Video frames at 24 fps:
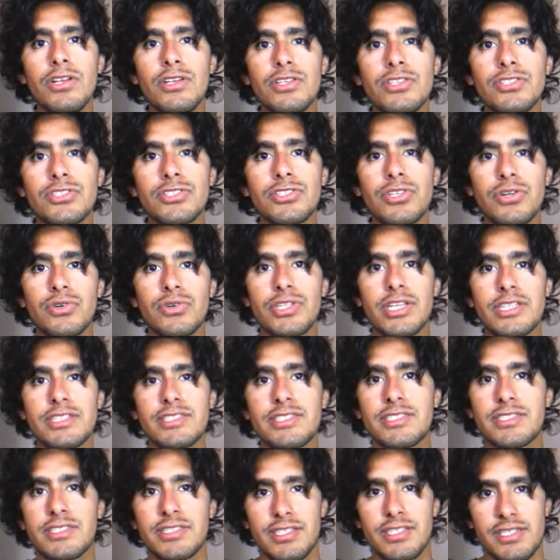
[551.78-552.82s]
So that's
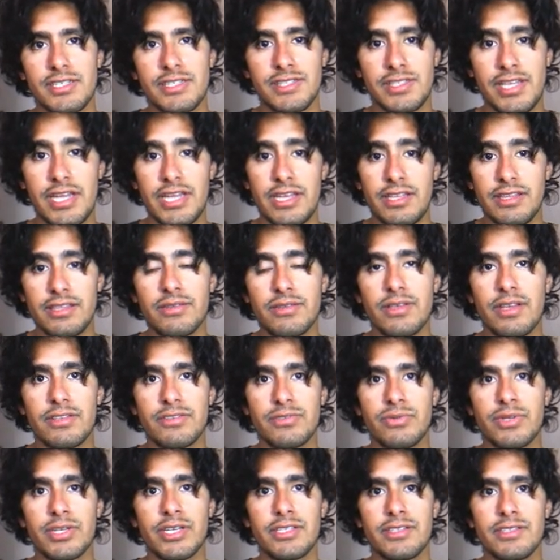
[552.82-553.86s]
state,
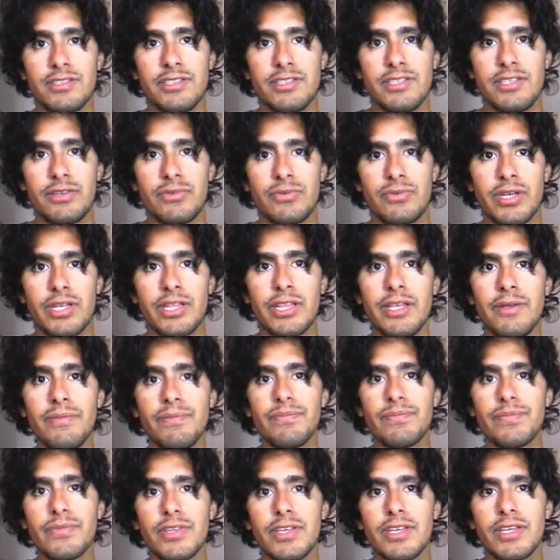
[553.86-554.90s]
as we can see quickly.
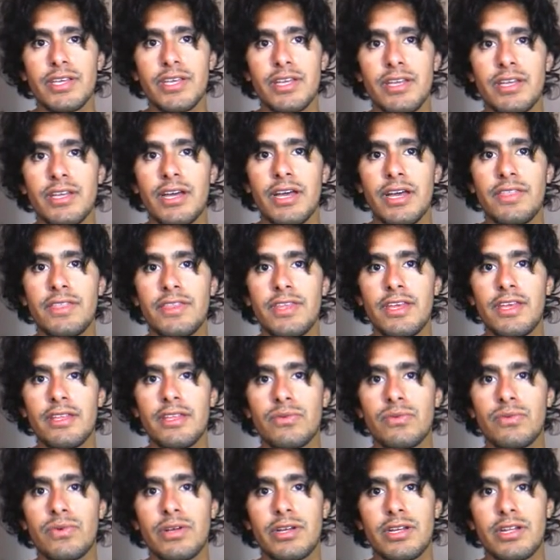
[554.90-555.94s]
And
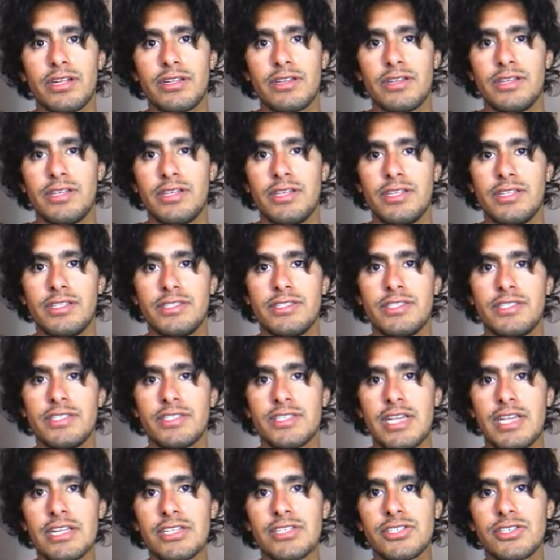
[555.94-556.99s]
then what is this
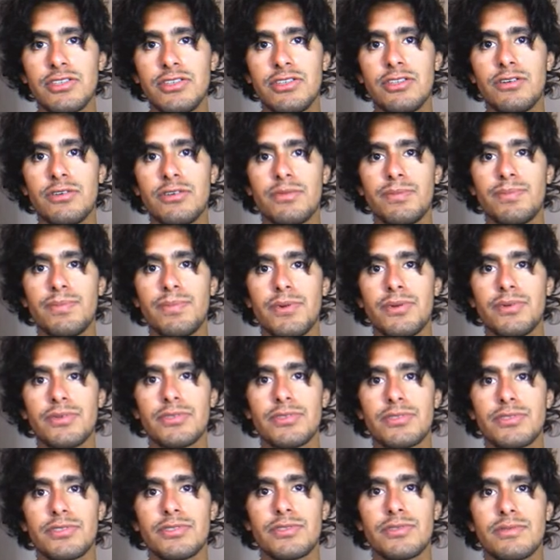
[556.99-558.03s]
action load
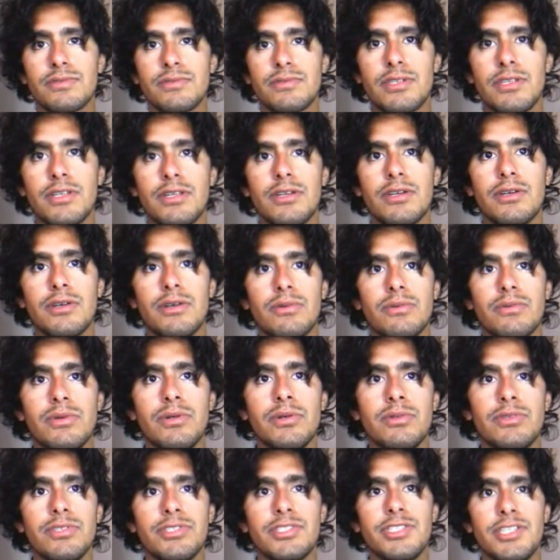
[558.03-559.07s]
post? We'll
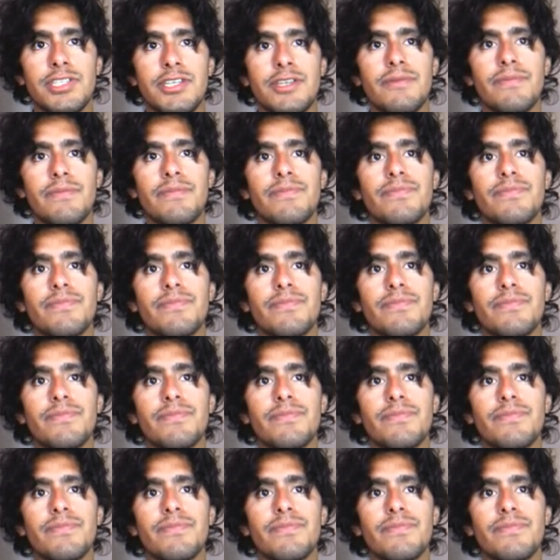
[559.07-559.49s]
see.